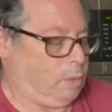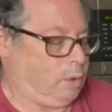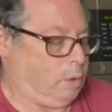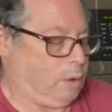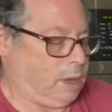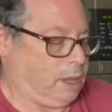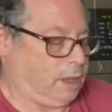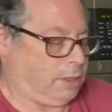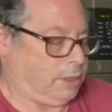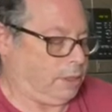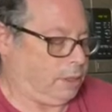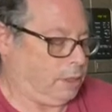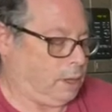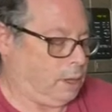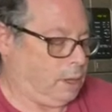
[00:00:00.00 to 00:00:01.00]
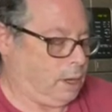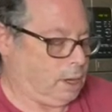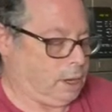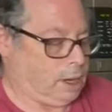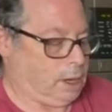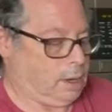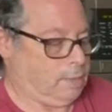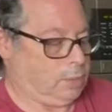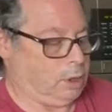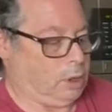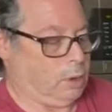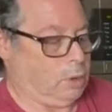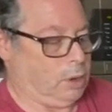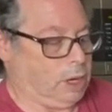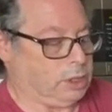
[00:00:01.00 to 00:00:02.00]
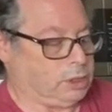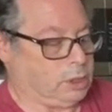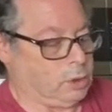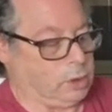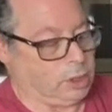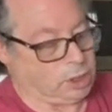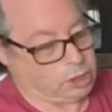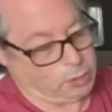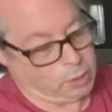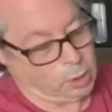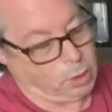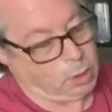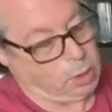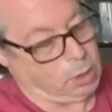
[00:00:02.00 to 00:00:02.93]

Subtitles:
with your whisk or your spoon or